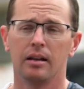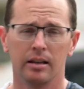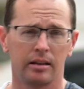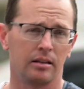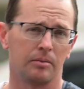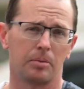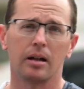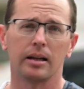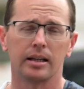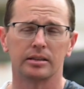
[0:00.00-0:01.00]
Lithium
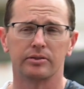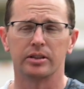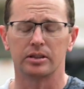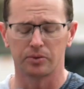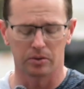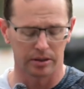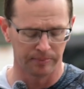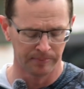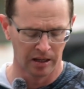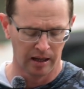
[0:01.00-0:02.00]
probably has a fix for
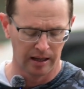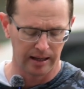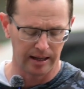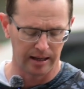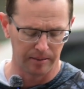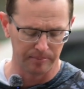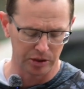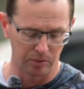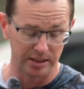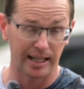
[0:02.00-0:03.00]
you. Um,
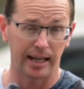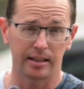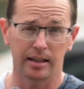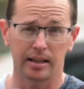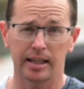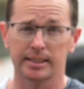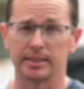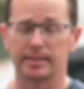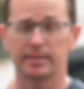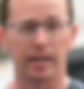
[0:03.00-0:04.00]
so it's got uh,
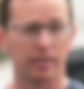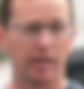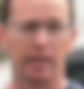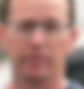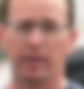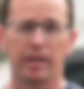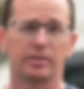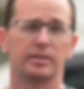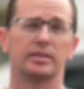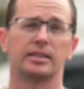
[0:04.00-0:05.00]
excellent cycle life,
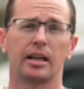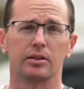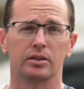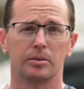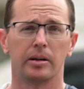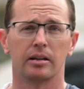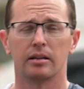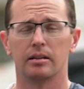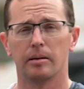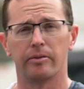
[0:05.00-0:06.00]
thousands of cycles depending
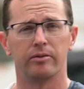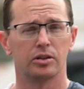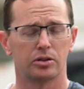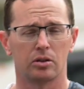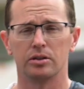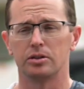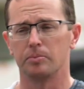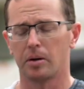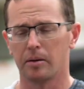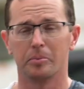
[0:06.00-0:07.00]
on the depth of discharge. You
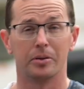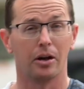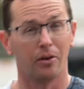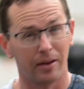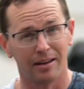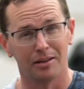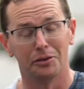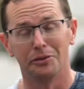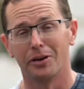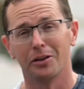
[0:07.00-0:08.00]
probably know that
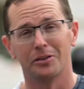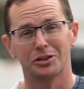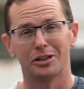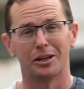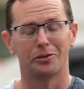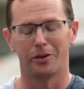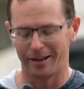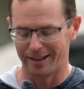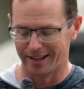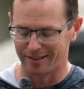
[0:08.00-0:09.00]
if you follow this channel for
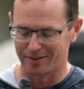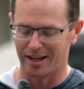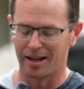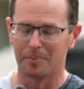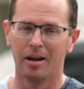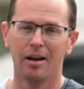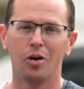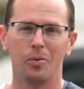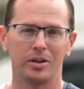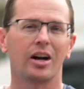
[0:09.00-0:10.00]
any length of time.
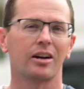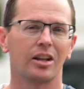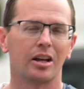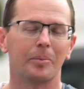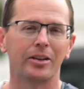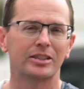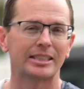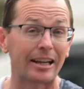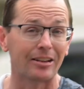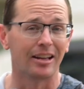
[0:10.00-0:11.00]
We talk a lot about
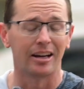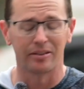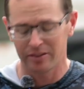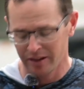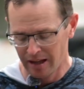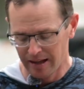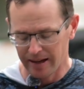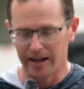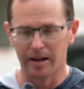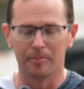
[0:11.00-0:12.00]
cycle life.
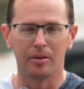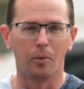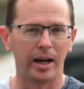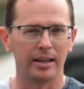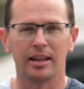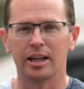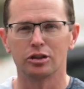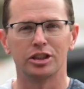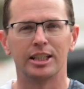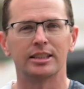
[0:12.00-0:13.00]
Um, the weight, the
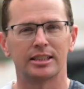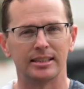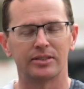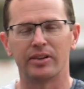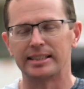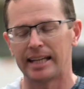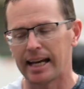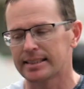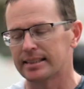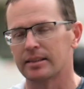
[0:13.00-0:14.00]
energy density is
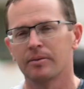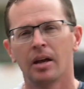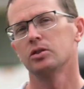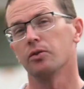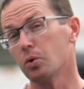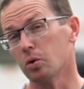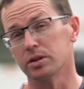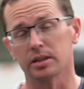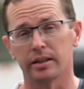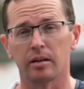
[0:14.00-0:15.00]
fantastic. So of
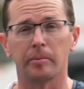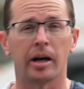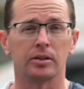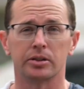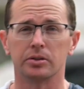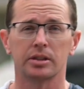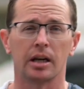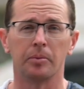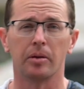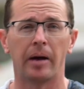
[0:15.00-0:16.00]
course, lithium batteries always
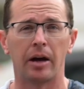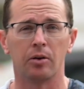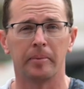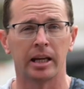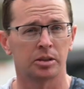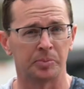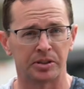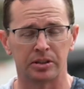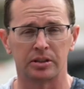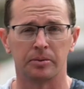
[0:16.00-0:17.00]
come with a battery management
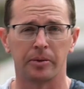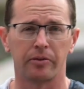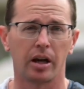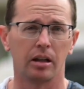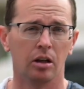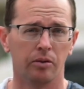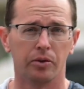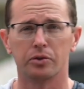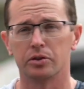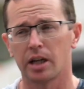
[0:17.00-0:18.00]
system. They've got low
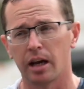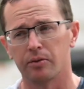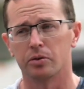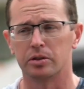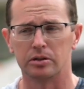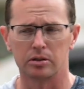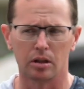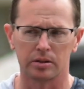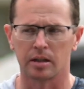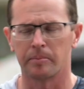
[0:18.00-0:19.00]
voltage, high voltage,
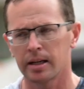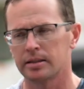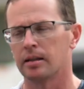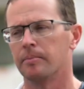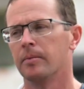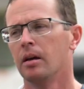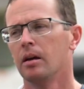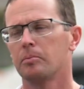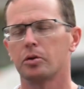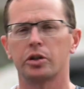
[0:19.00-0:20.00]
low temp, high temp
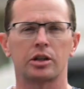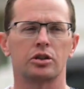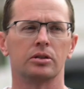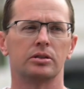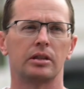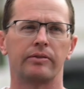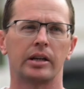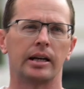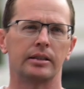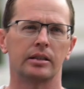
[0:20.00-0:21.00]
protections. They've
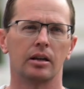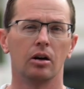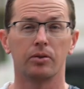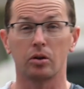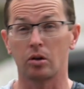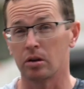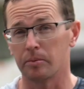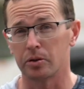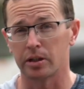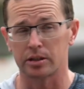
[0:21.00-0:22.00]
got uh,
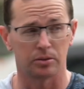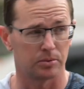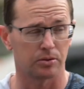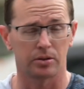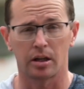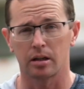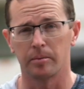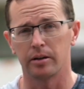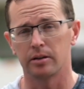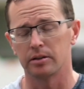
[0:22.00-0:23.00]
overcurrent protection, which we'll talk
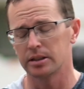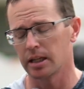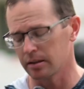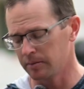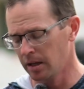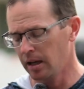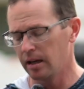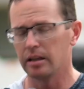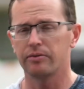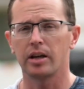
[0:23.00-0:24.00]
about here in a second.
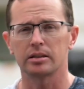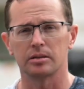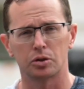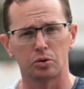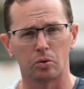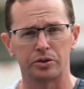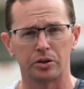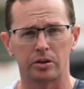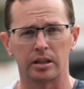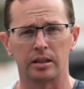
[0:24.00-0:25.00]
And they've got some short
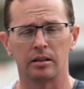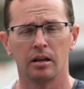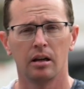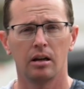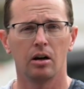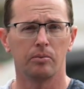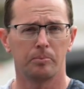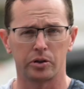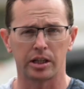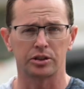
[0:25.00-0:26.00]
circuiting uh,
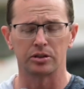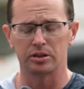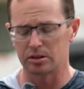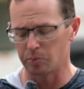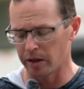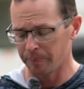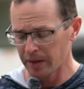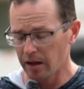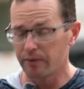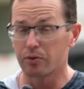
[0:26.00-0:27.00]
protections as well.
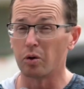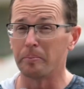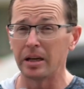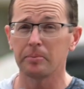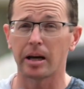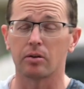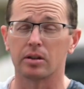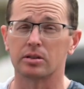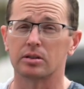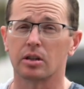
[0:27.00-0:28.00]
For a mini battery,
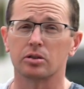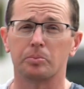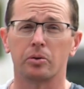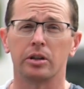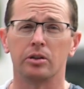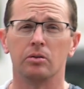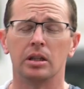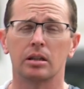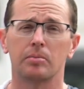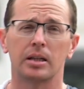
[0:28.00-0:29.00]
this is also pretty
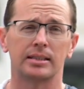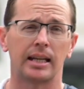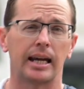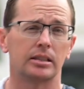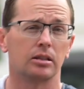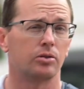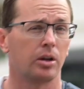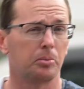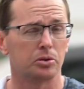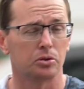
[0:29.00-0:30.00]
unique because it has low
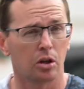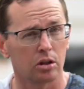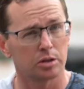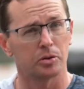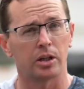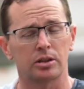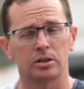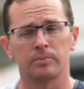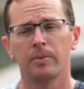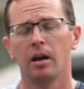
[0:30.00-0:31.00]
temperature charge protection.